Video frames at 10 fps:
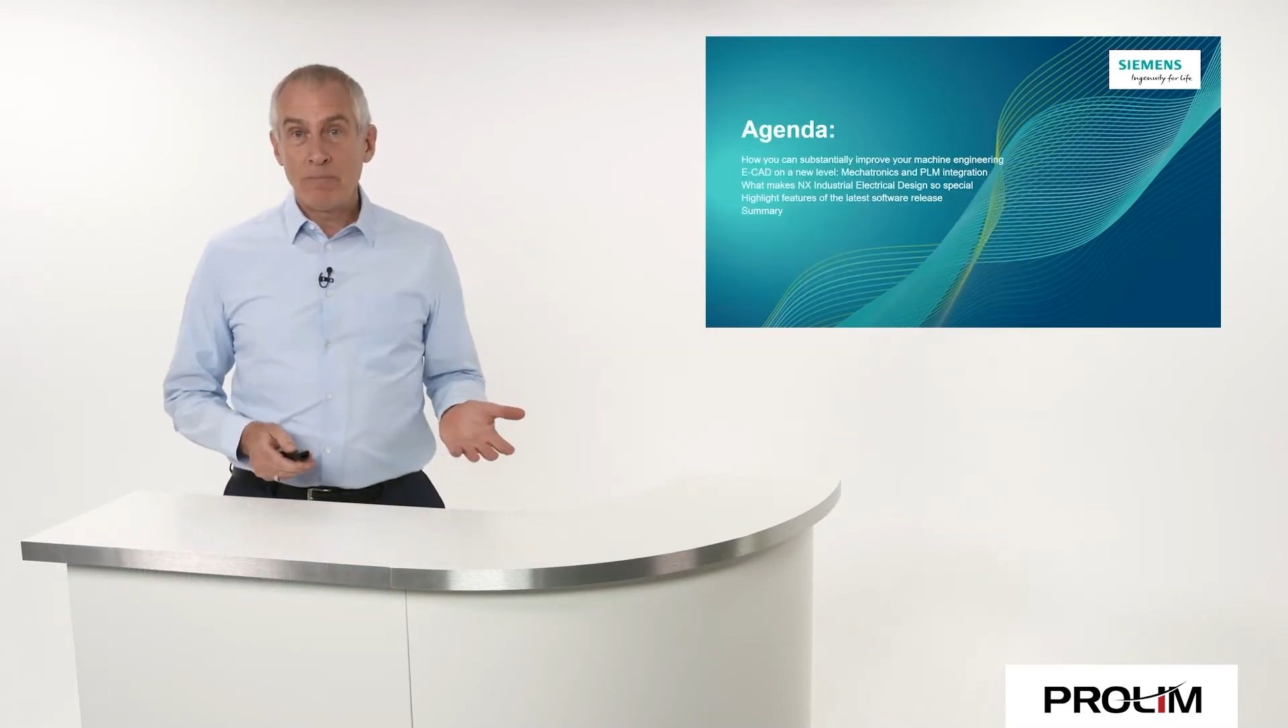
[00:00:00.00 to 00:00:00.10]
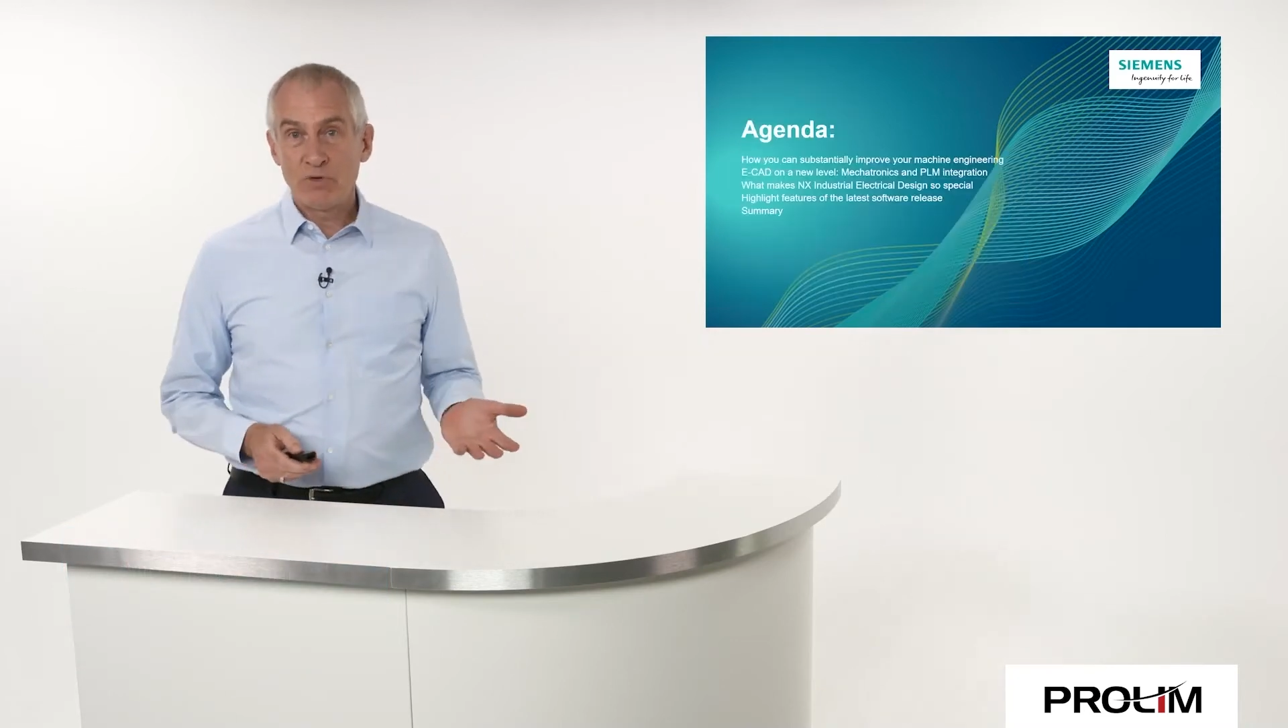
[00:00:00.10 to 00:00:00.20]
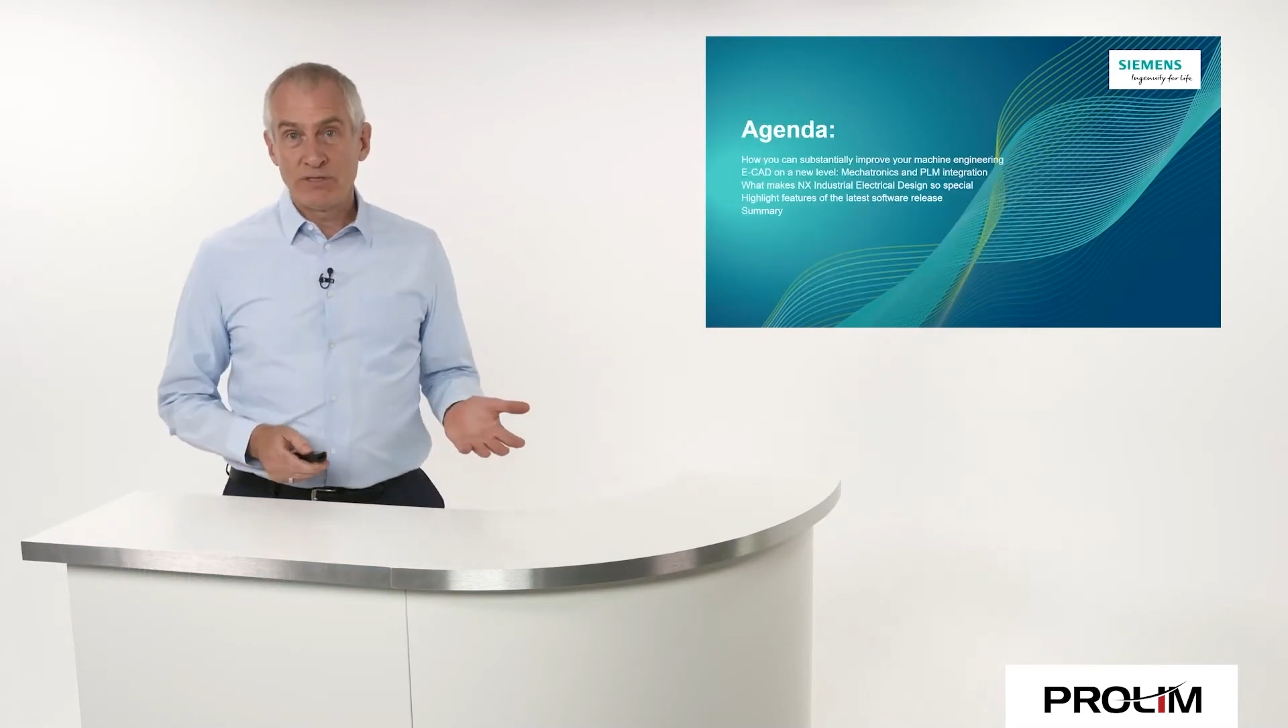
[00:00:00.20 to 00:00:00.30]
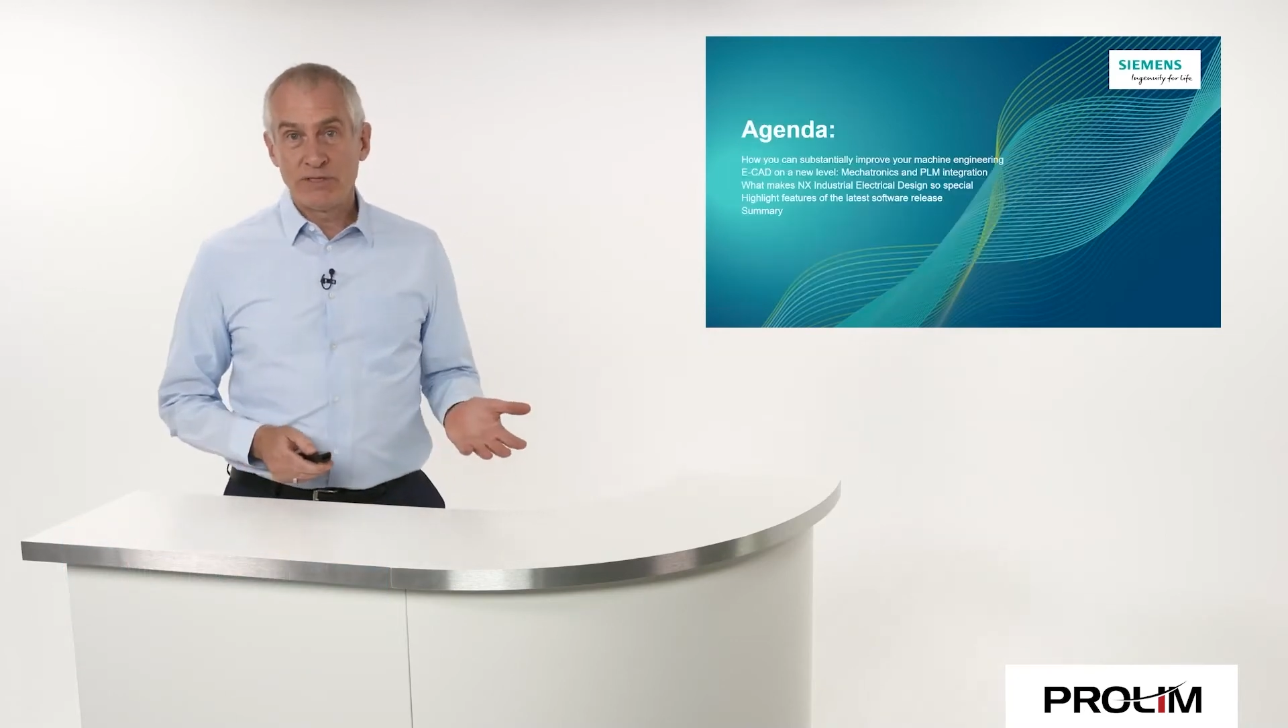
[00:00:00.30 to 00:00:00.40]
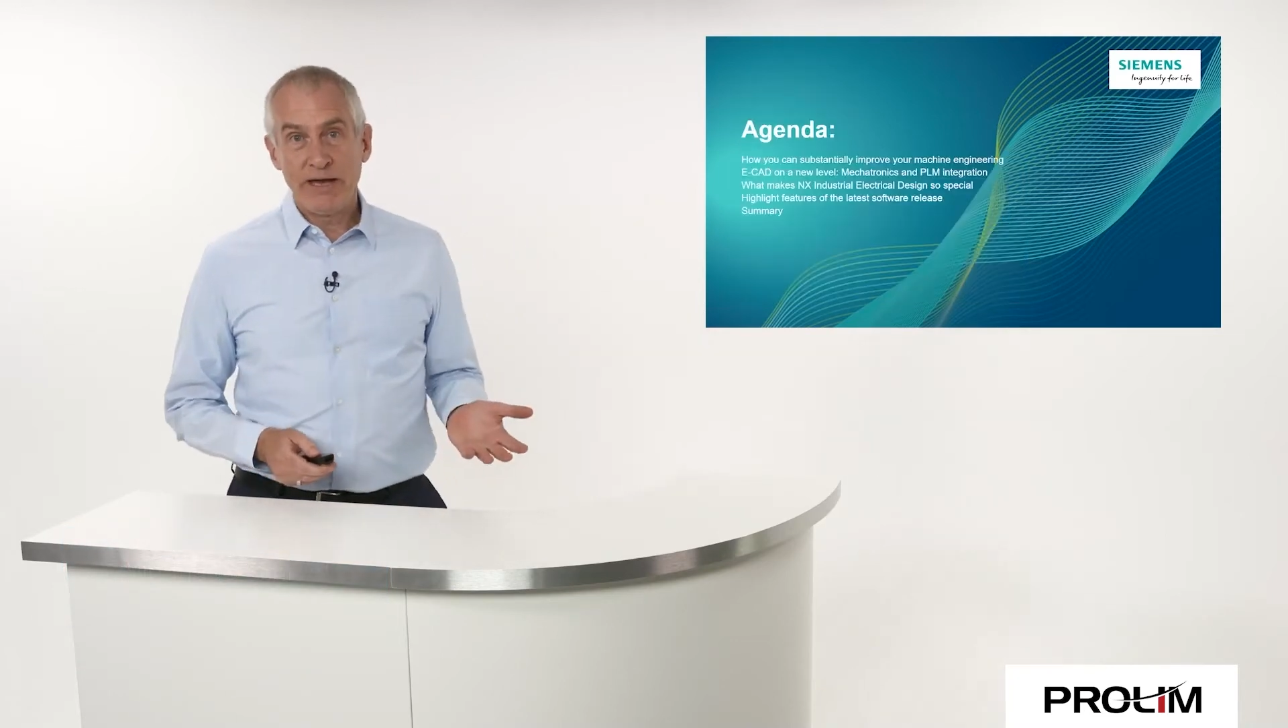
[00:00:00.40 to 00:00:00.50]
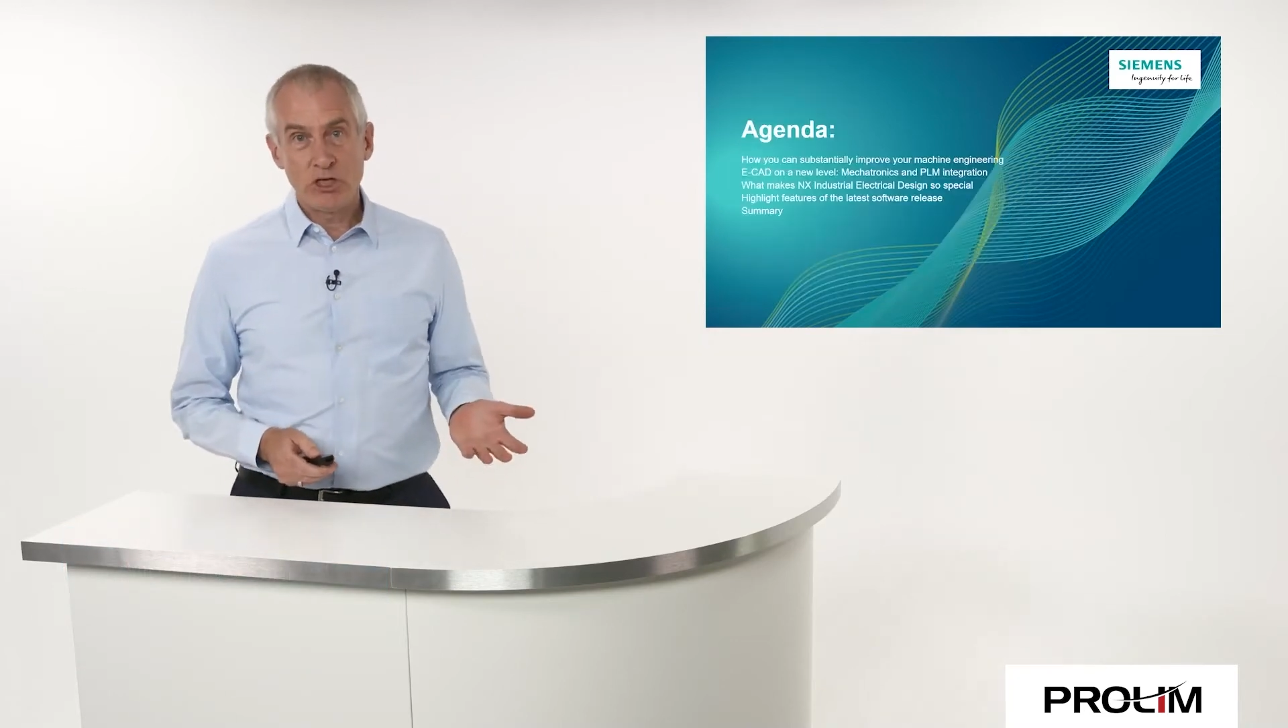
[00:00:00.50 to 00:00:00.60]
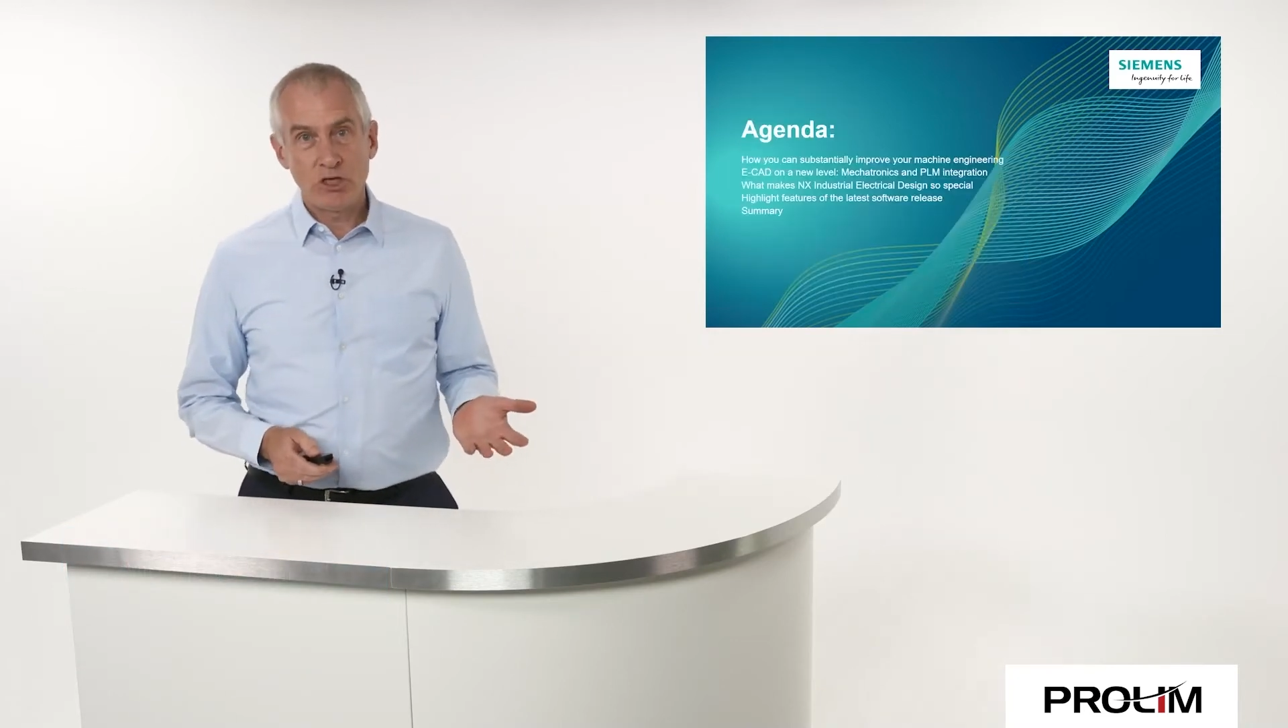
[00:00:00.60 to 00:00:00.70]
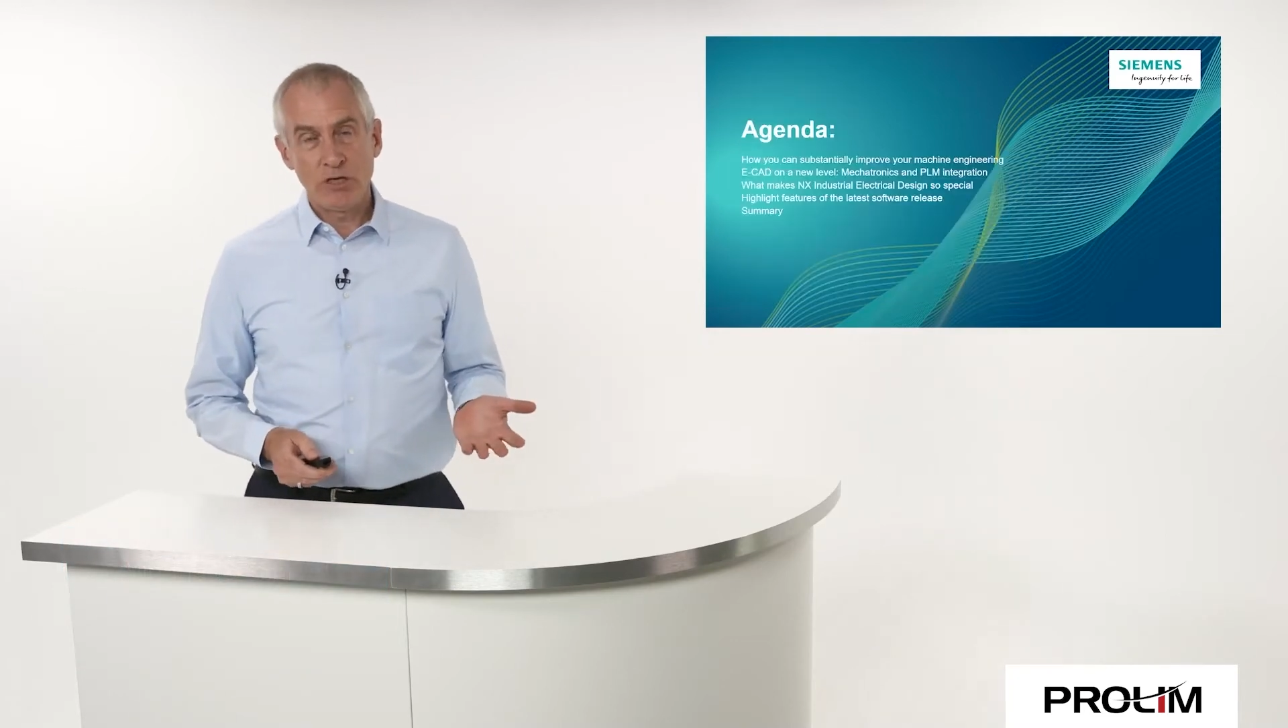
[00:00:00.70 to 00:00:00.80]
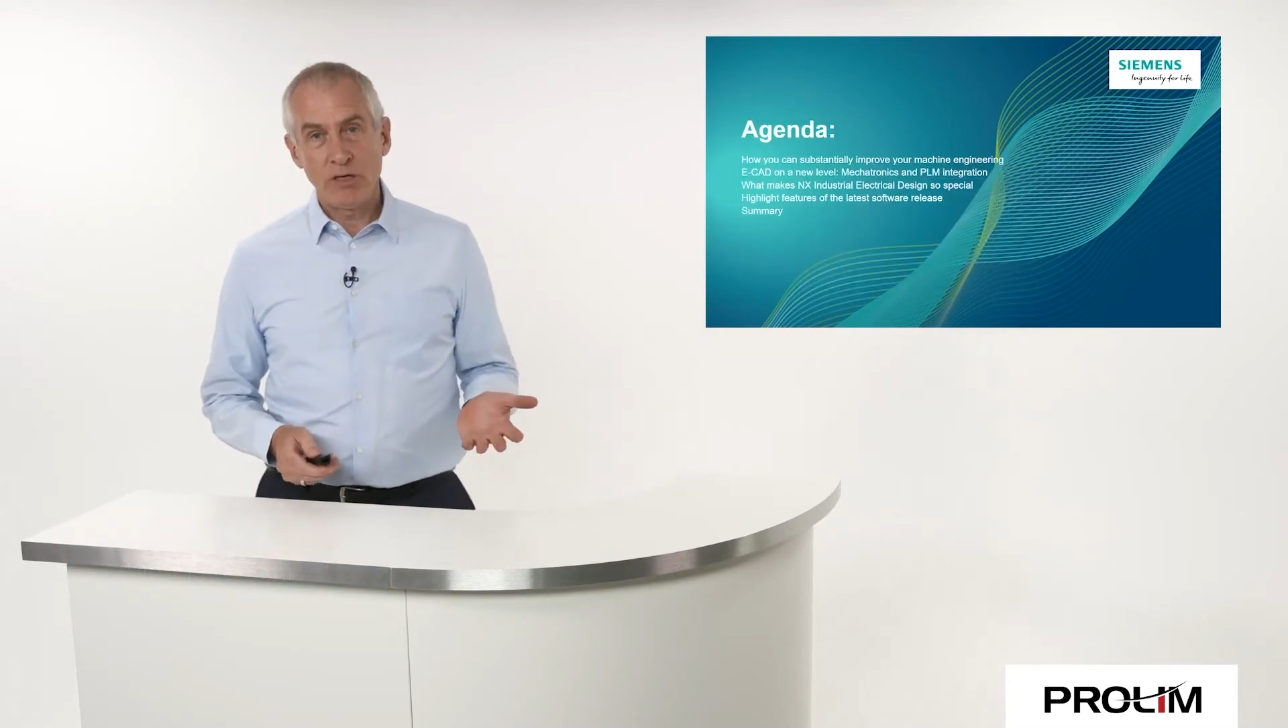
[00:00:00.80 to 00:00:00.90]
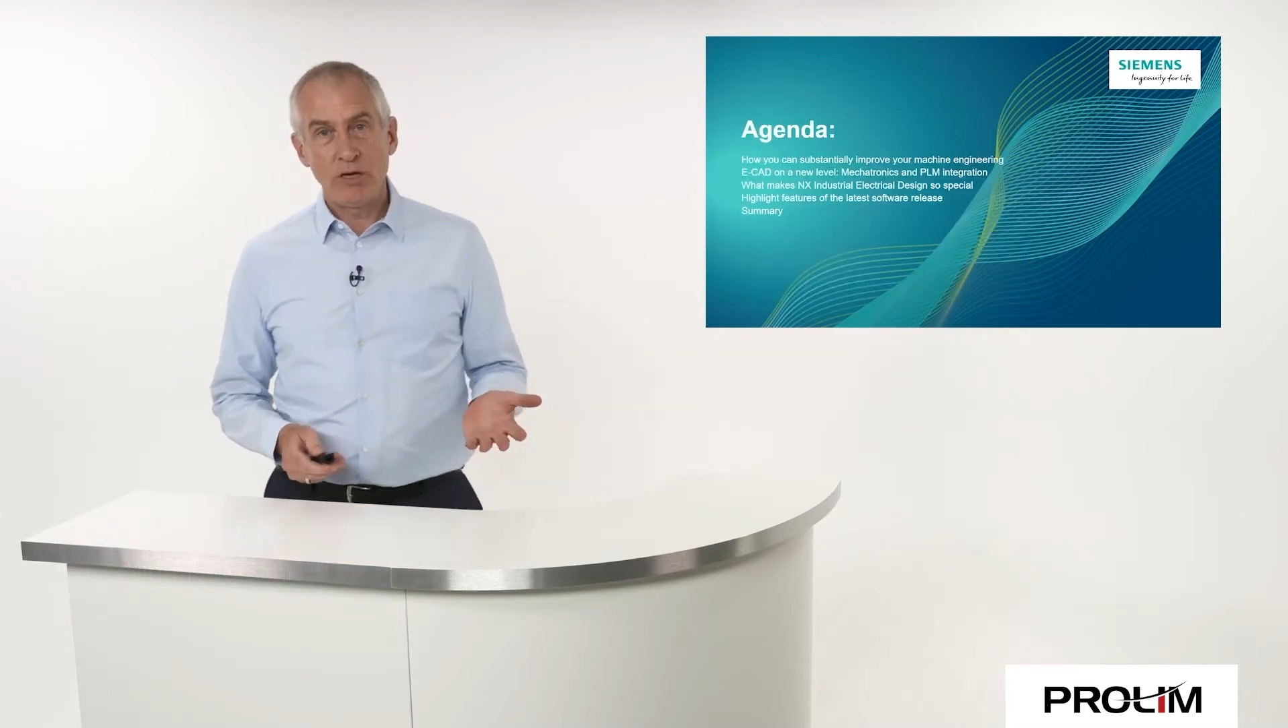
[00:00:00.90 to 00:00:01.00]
presentation,